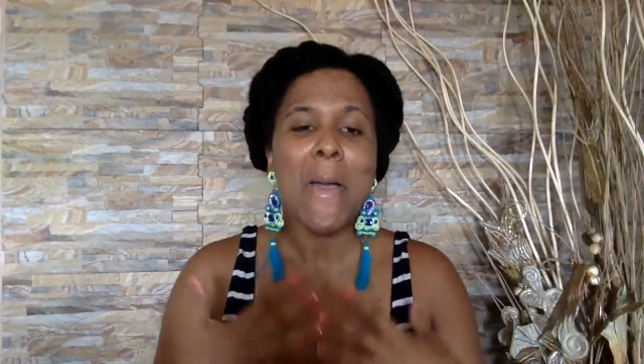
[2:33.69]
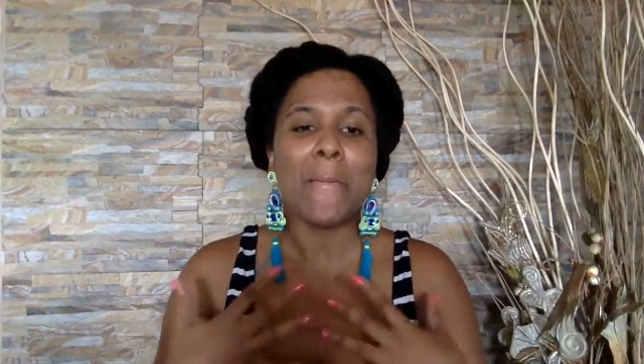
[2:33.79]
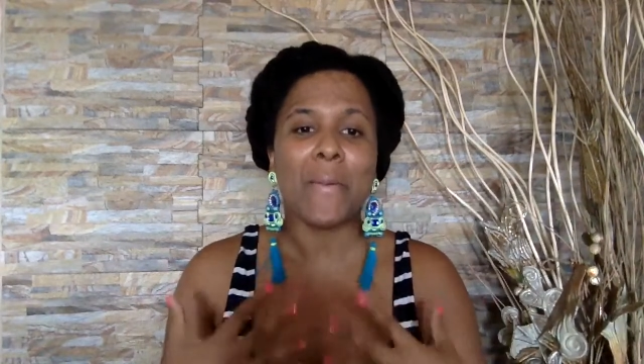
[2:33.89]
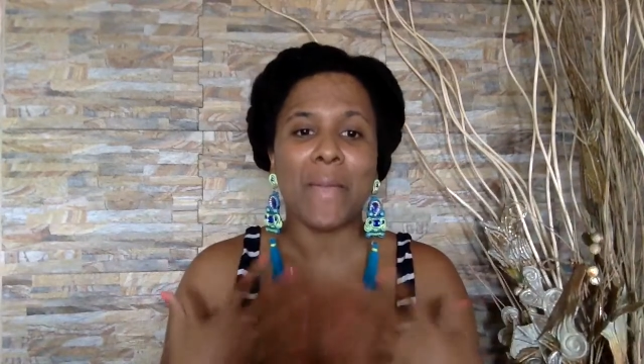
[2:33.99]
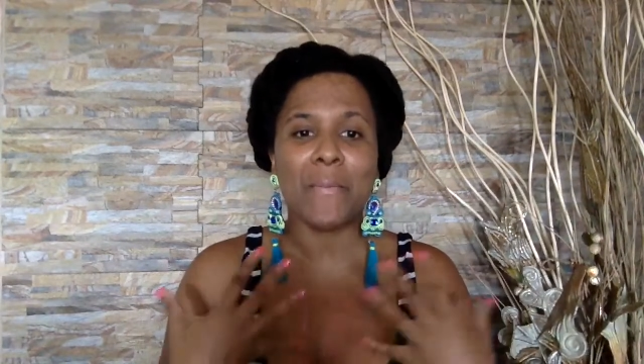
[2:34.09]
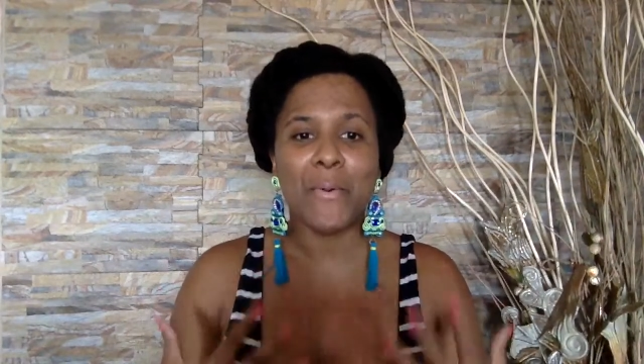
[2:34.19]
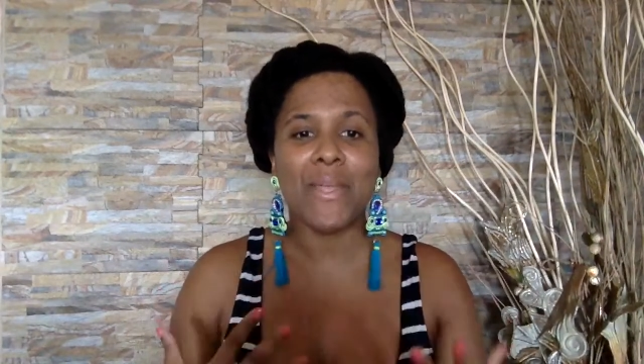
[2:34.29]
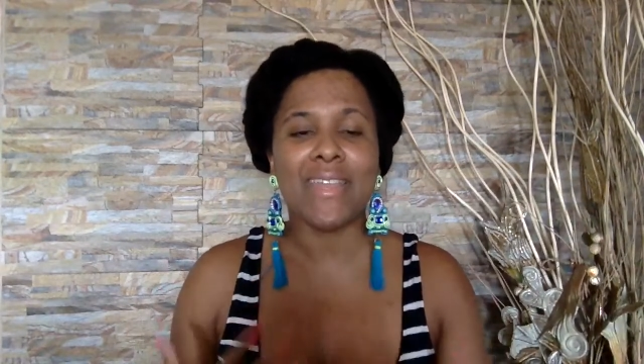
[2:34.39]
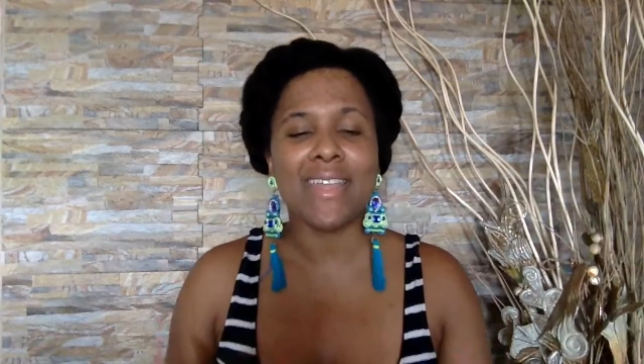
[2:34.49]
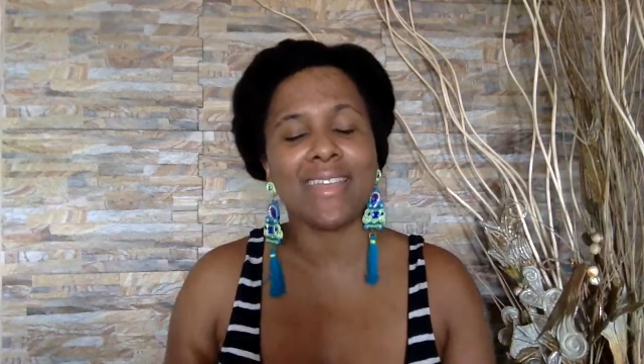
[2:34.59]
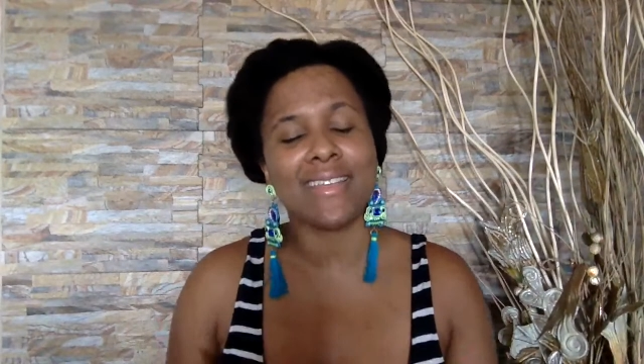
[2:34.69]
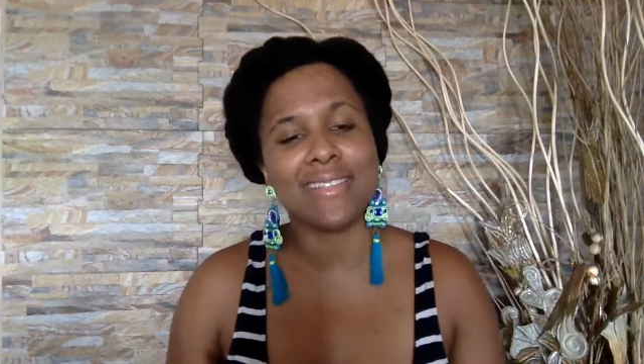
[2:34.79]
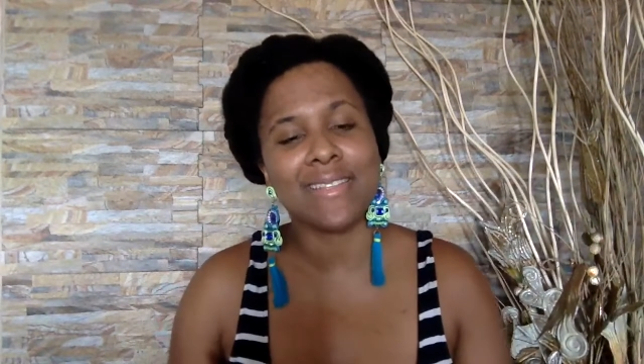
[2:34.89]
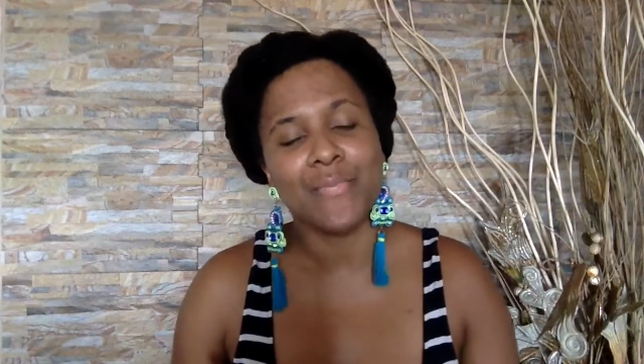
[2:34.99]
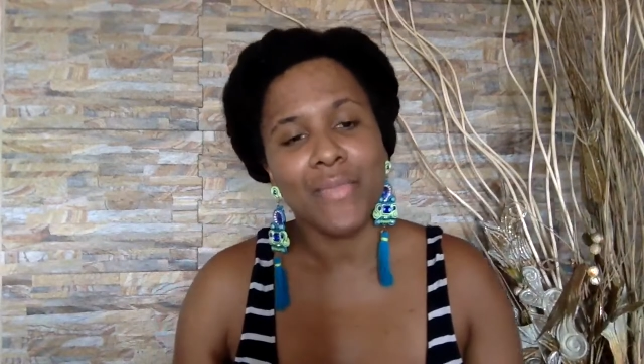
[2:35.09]
But my point
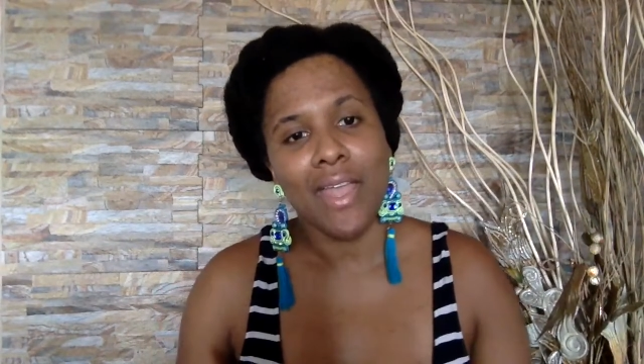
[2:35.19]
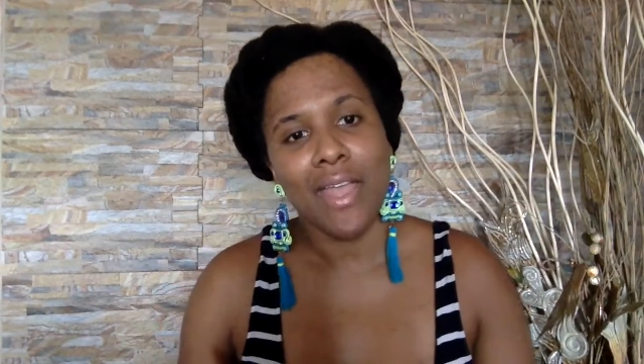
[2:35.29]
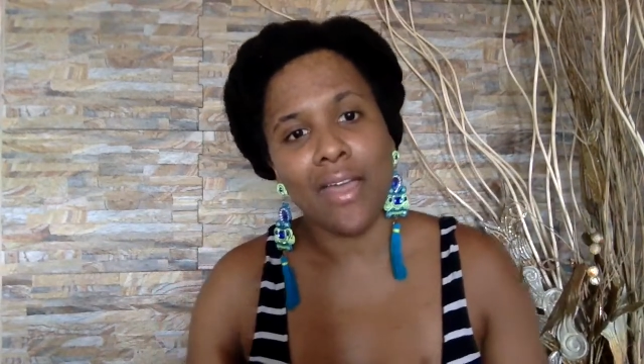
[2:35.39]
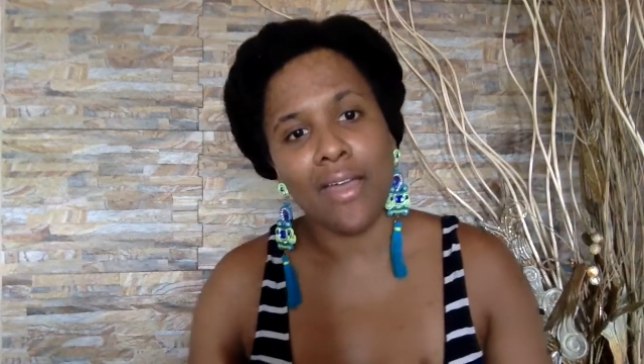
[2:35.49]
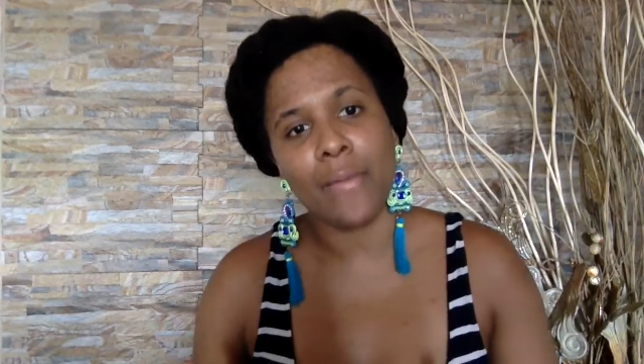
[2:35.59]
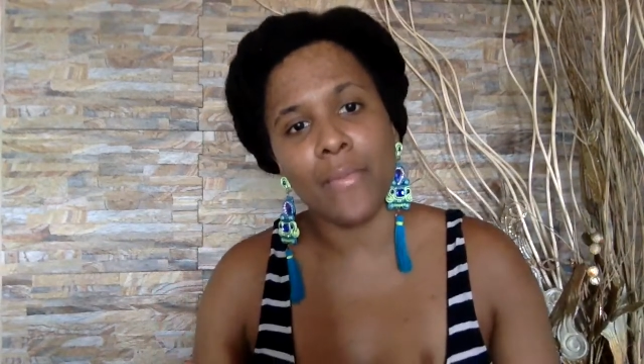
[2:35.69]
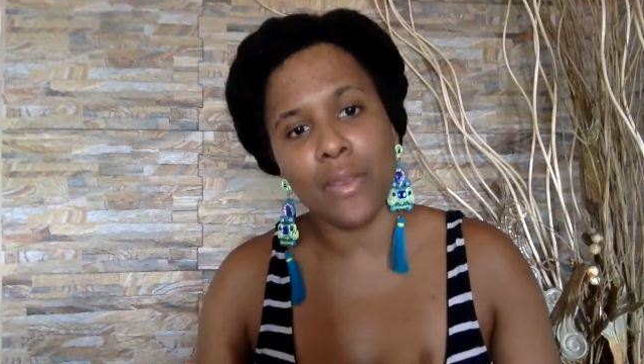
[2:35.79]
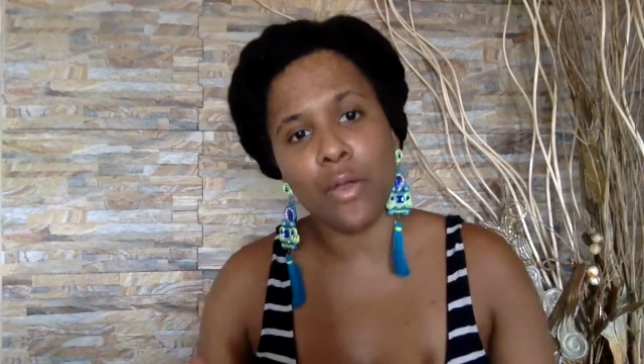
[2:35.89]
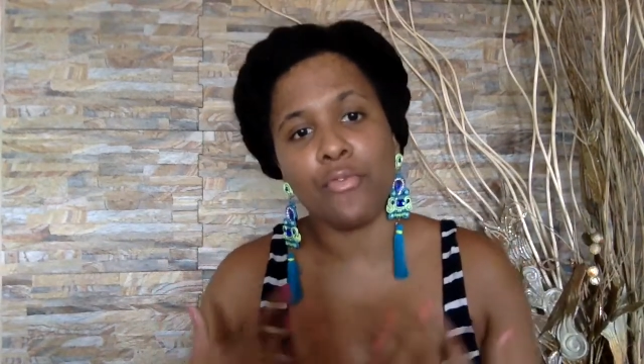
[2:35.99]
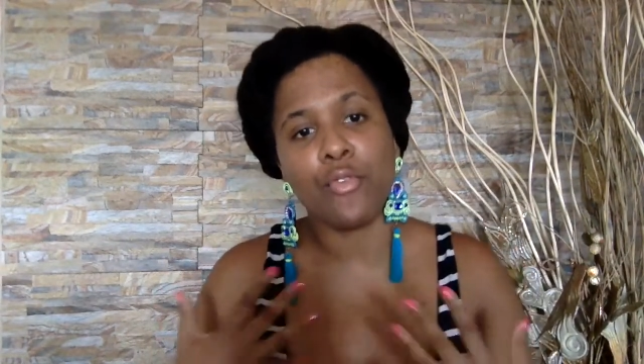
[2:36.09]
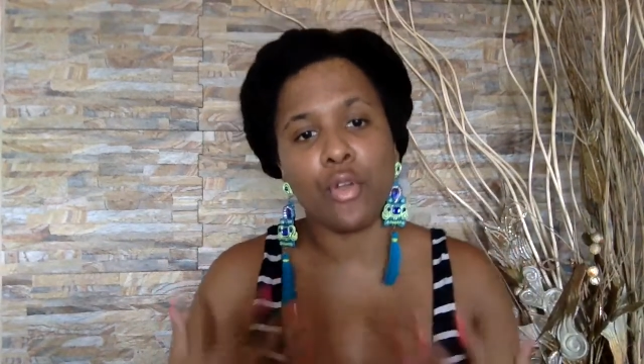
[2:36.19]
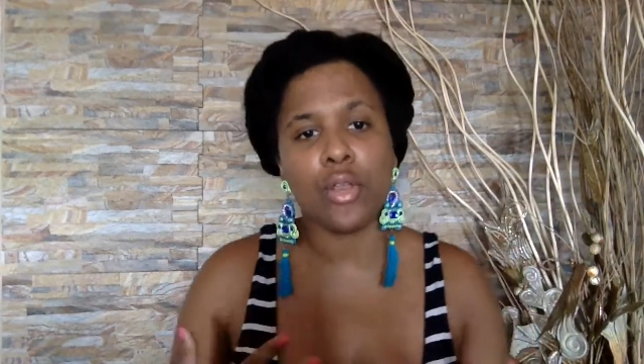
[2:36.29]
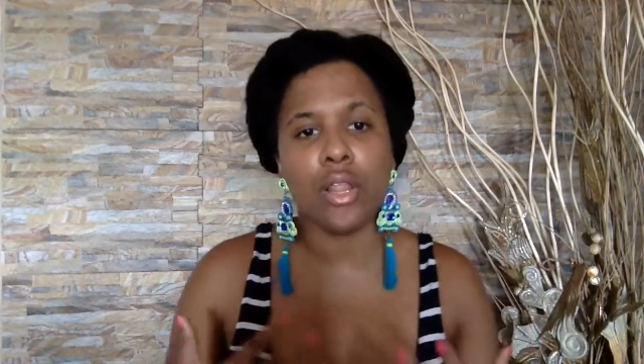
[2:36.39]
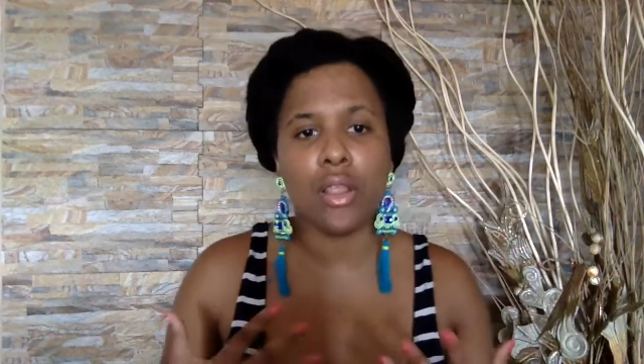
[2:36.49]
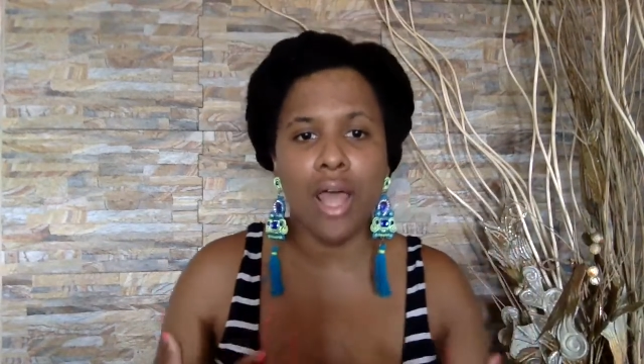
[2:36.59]
is, I've
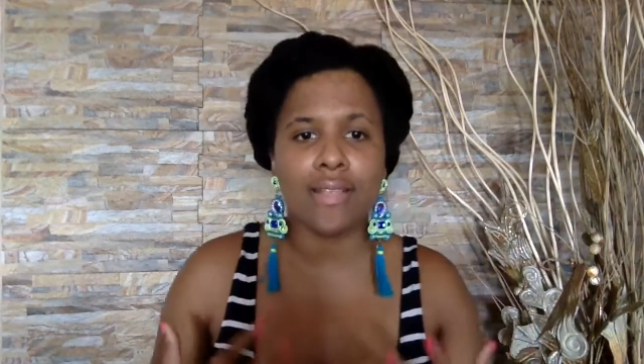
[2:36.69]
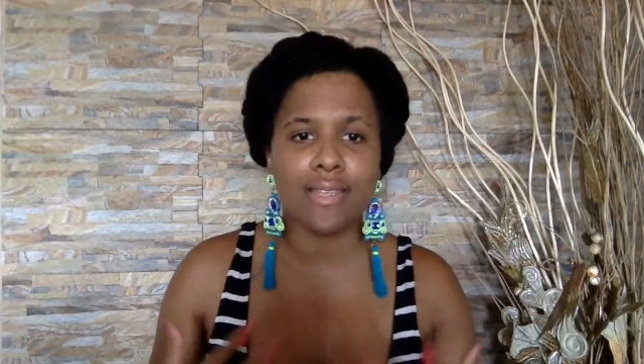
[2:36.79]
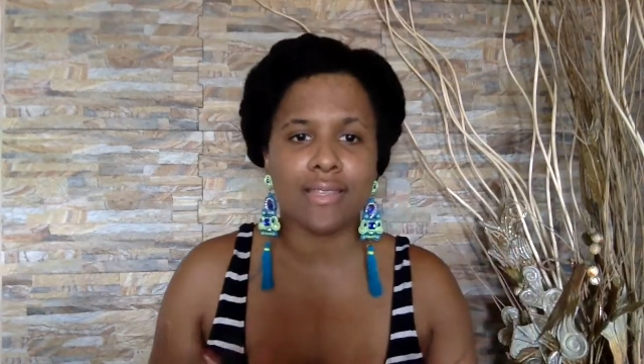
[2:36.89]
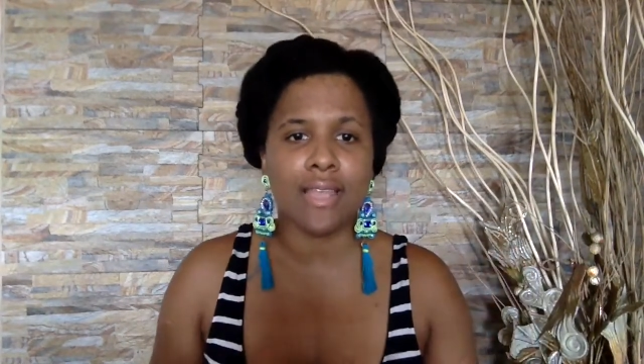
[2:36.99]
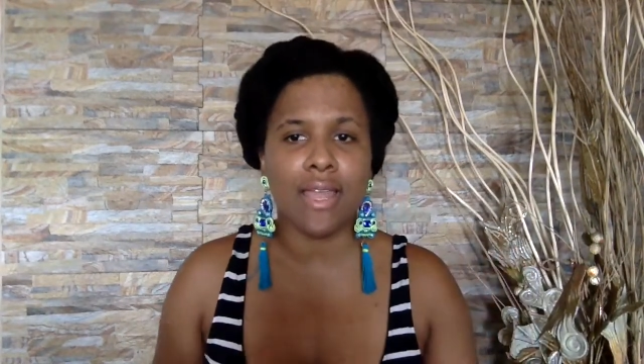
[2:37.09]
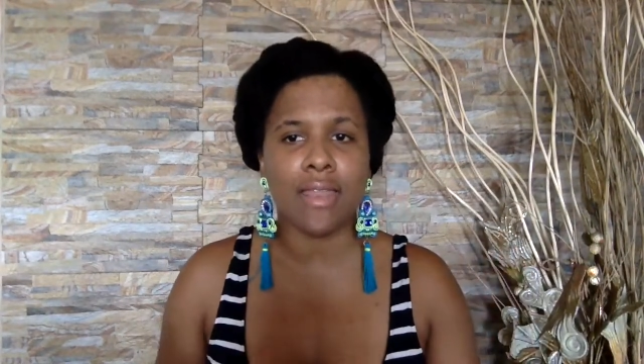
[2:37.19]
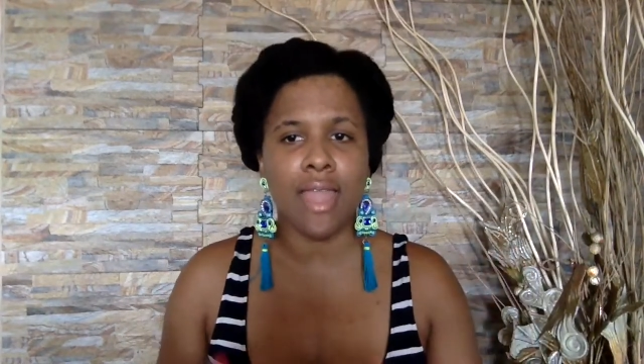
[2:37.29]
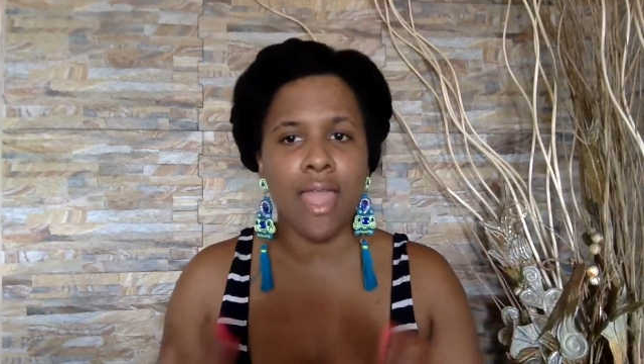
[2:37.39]
grown a lot since then,